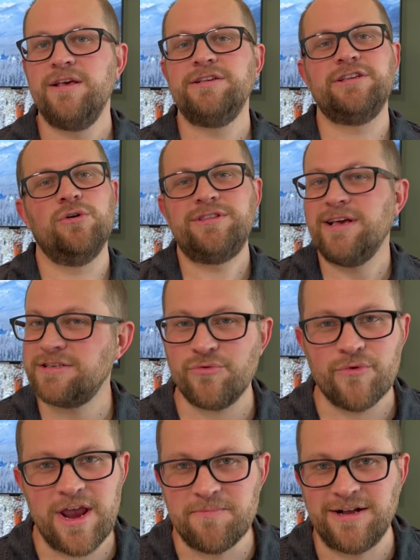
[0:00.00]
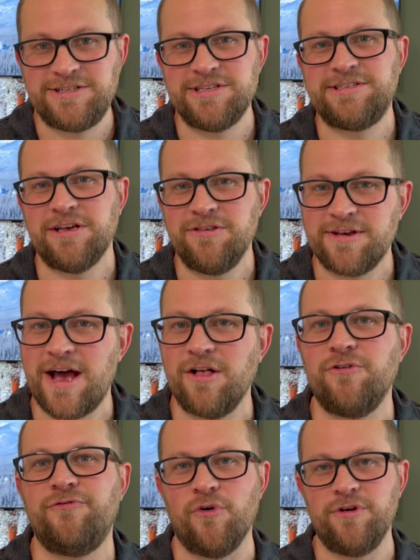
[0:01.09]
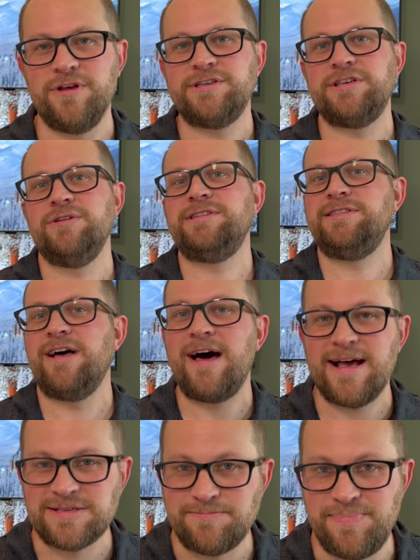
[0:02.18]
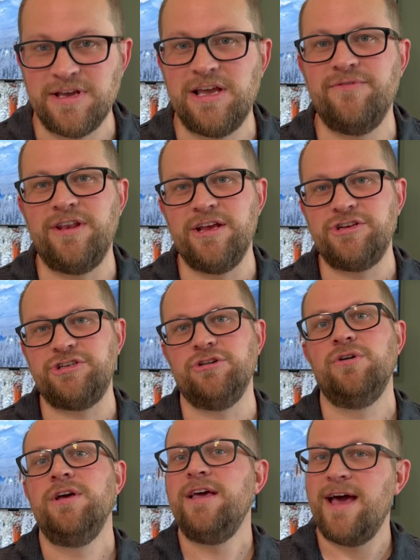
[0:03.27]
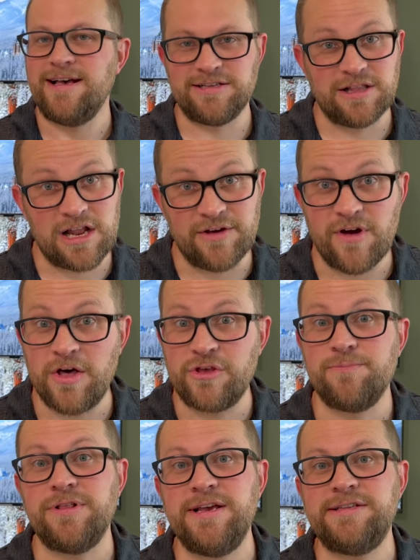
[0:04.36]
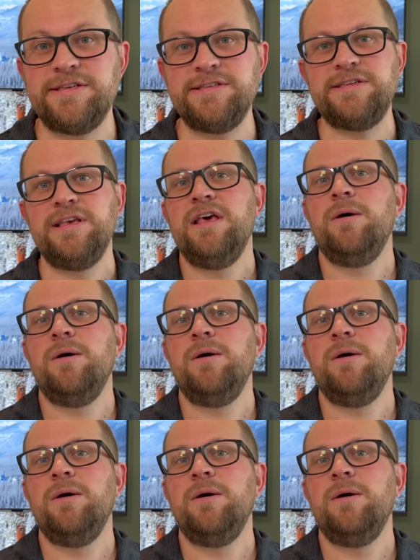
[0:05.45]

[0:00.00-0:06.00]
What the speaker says: So it doesn't rain much in Southern California, so it's not as big of an issue as a lot of other places.